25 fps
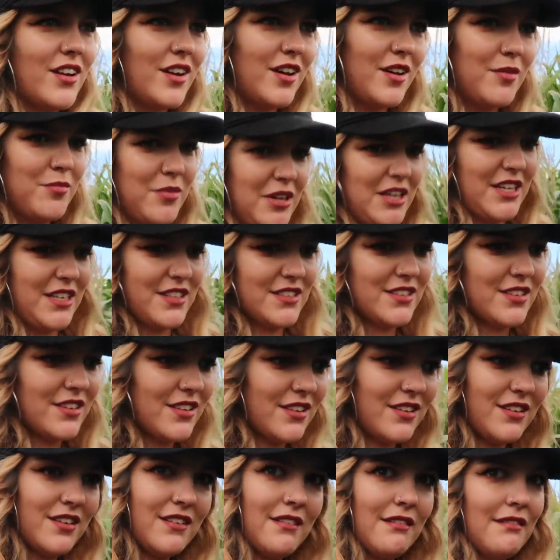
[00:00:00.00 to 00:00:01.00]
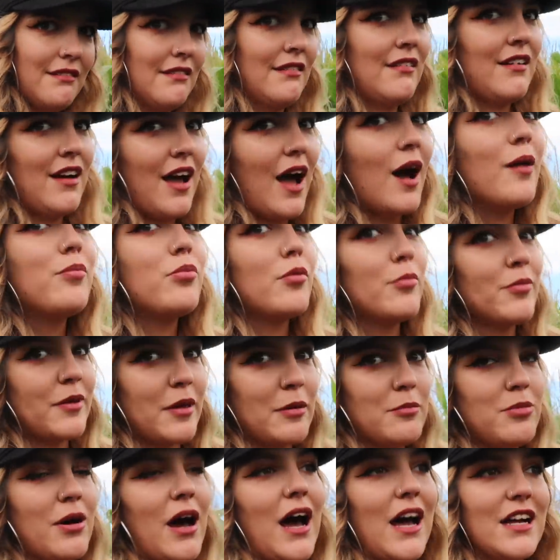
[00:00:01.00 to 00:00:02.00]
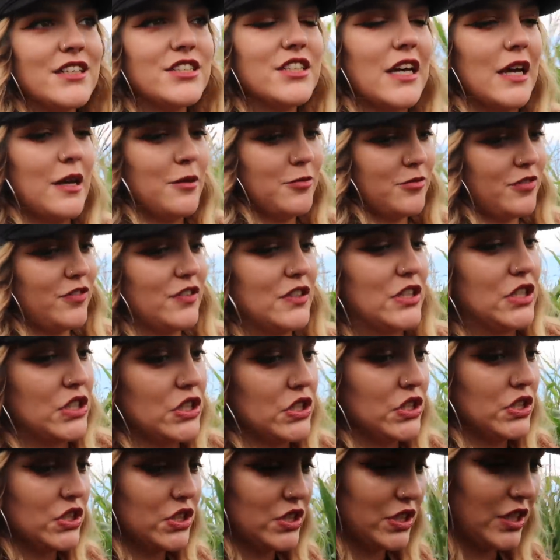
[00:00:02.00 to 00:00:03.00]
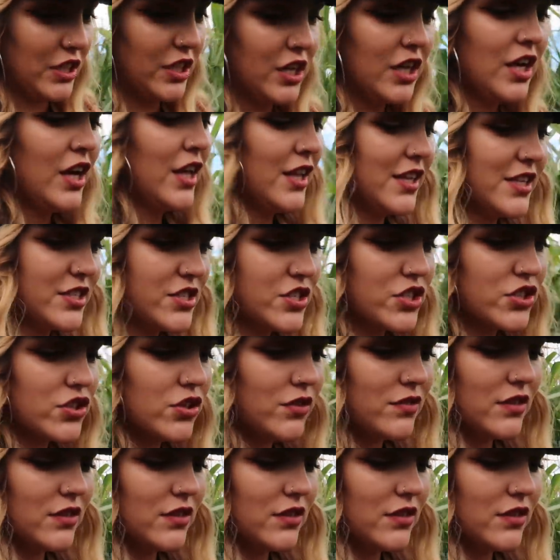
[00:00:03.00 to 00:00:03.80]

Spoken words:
at a maze. A pumpkin patch aimed for children. This just